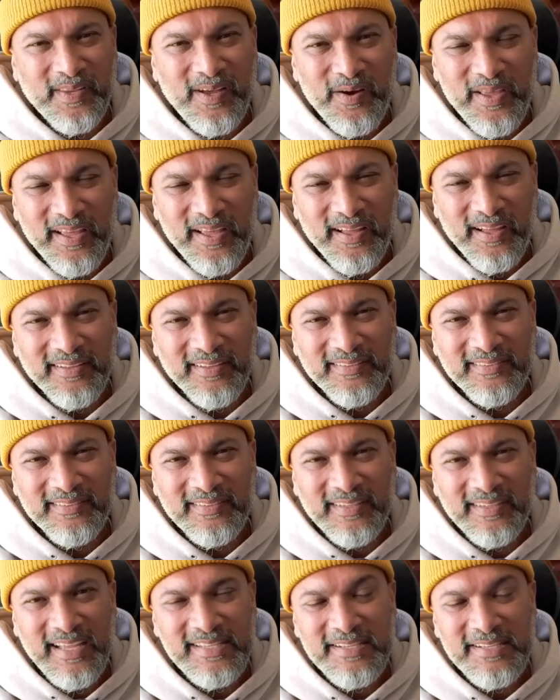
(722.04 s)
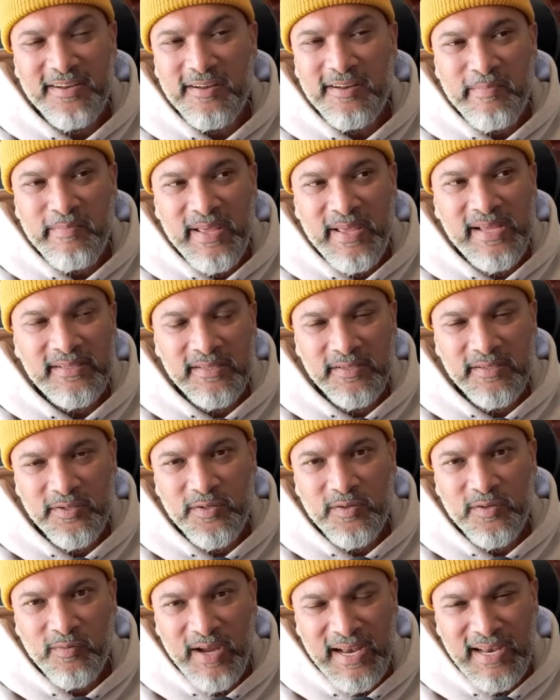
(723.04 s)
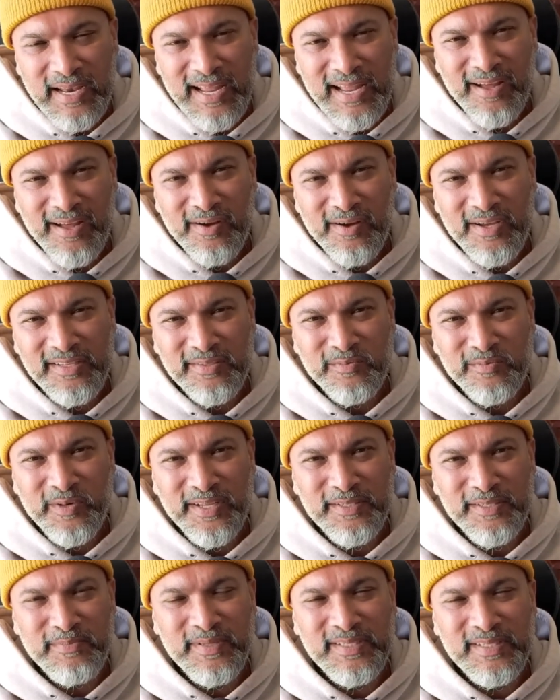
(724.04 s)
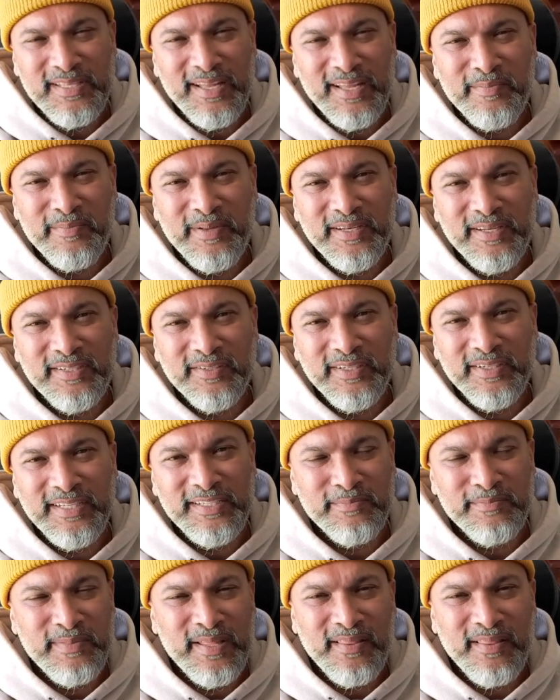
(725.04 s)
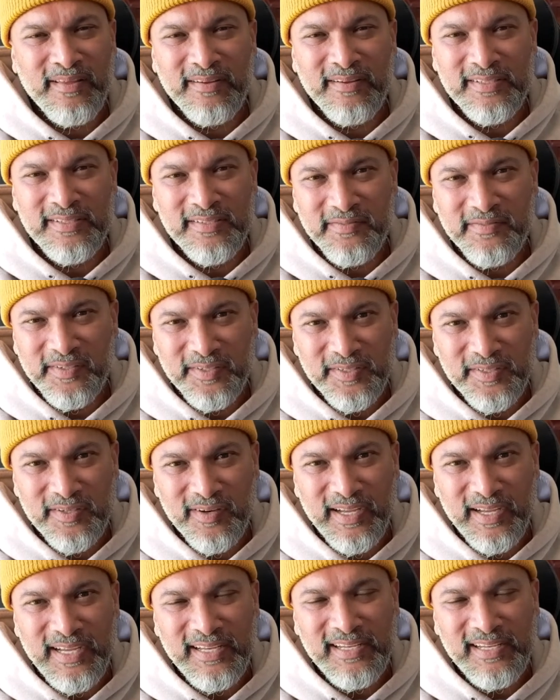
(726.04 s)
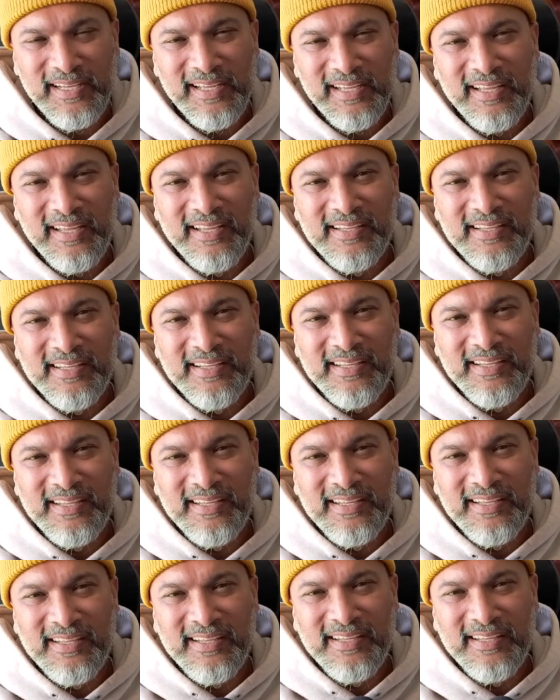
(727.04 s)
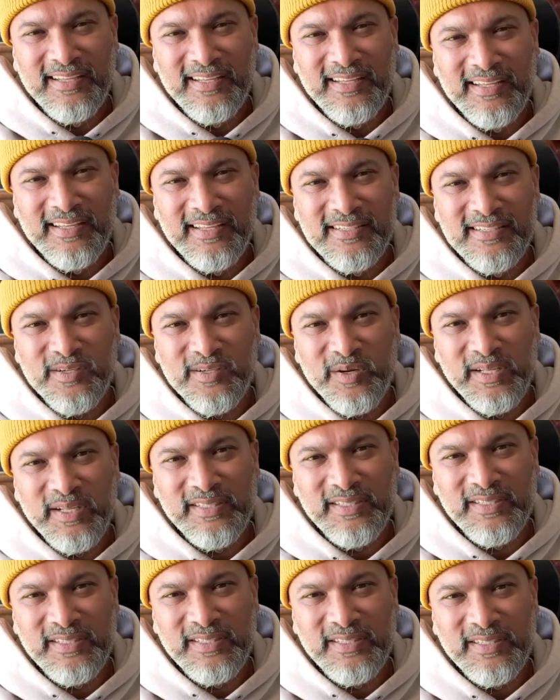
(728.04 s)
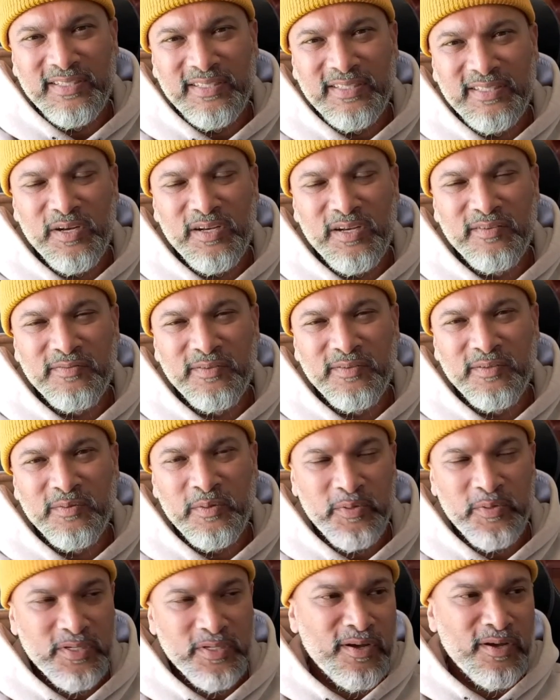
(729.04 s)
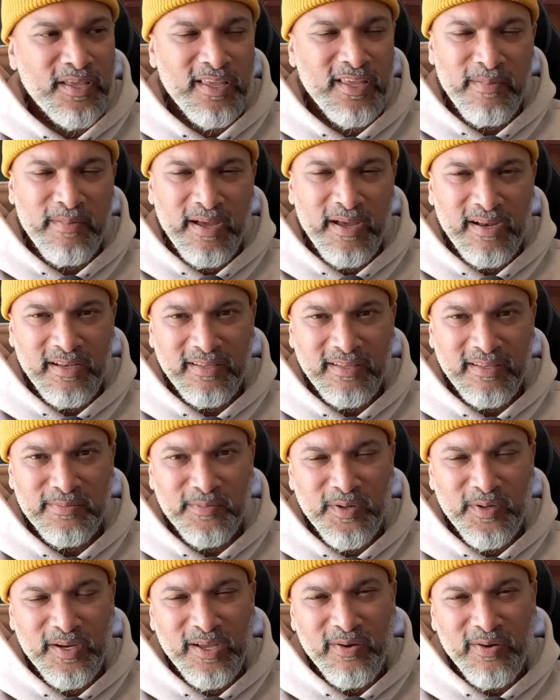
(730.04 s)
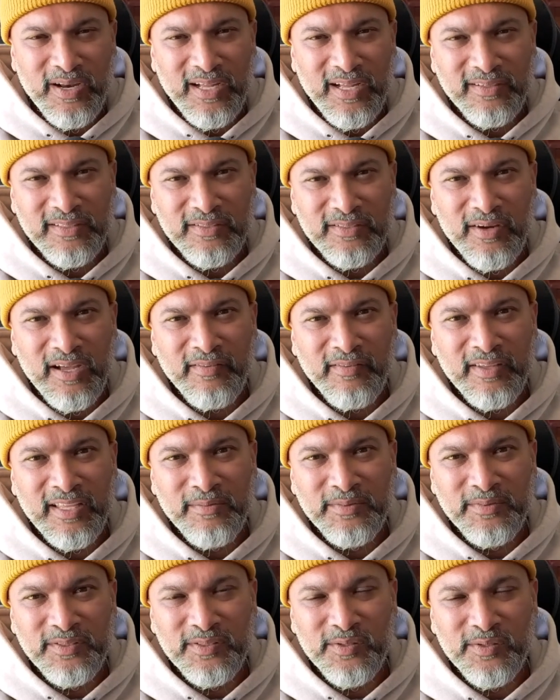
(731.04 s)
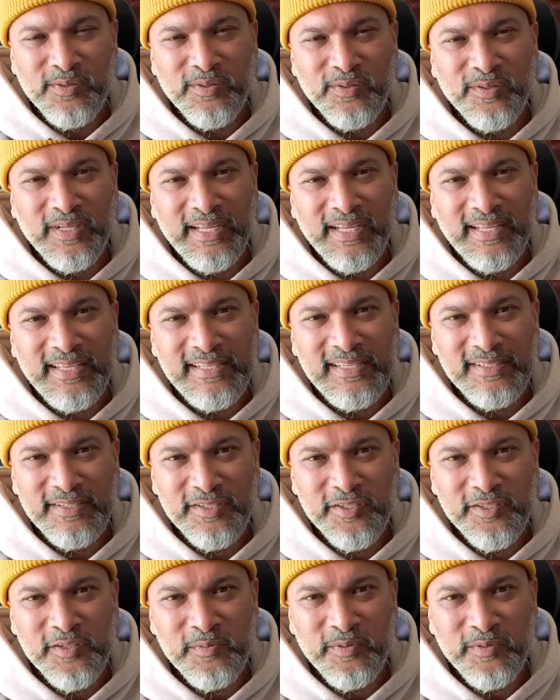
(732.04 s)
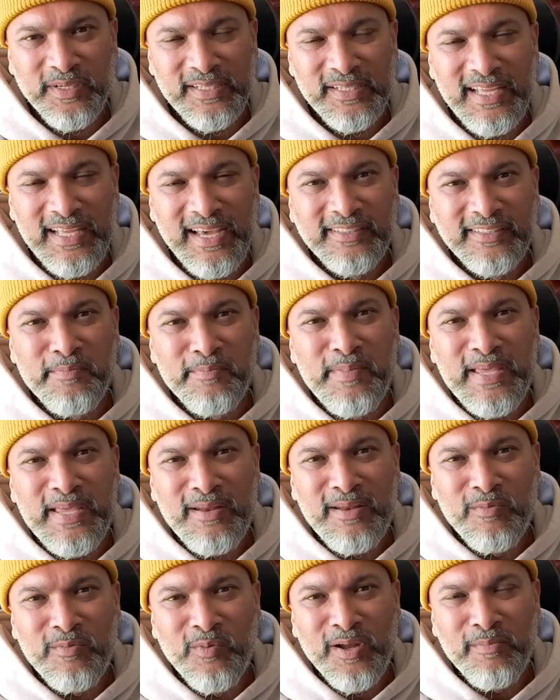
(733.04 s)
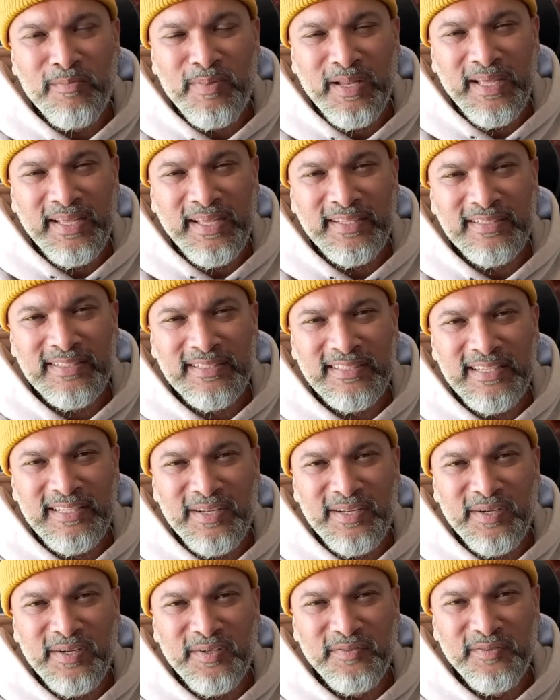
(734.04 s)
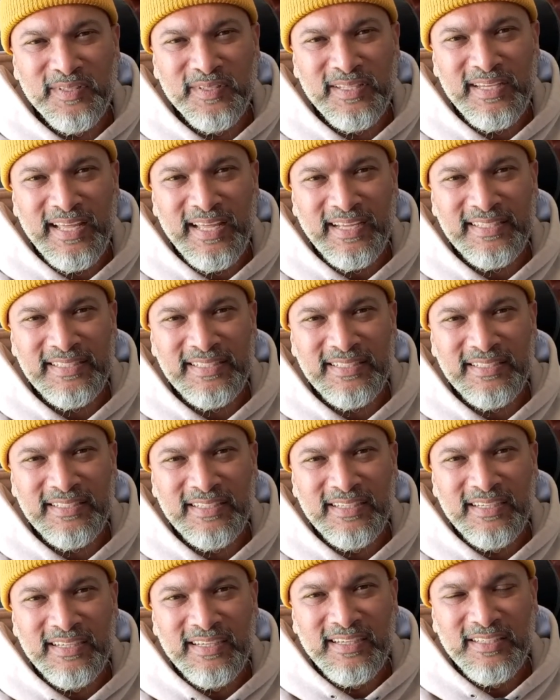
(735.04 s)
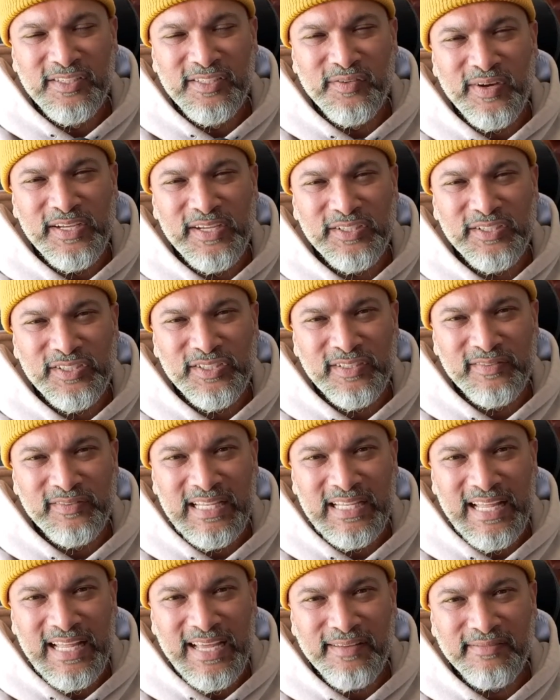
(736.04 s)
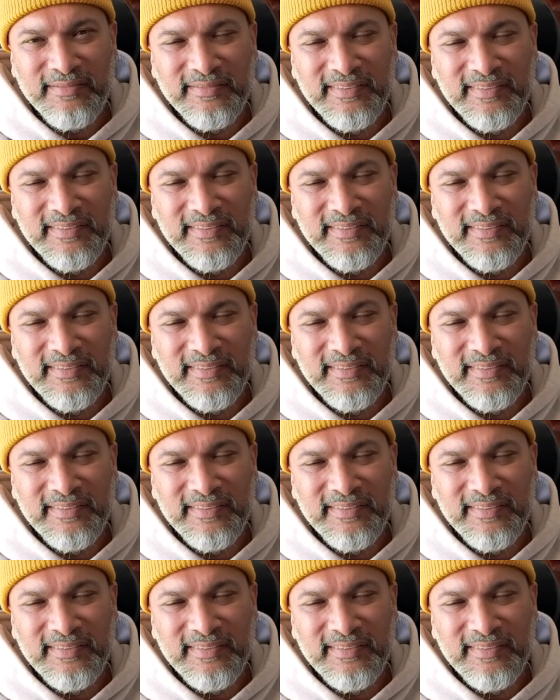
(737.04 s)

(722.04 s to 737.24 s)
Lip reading: oh yeah, he's in an amazing school right now. He's in Westminster Elementary. He's been there since first grade, so it's wonderful. We were talking about it this morning when I was driving him to school. Like he's just super excited to be in one place, for the next duration of his life.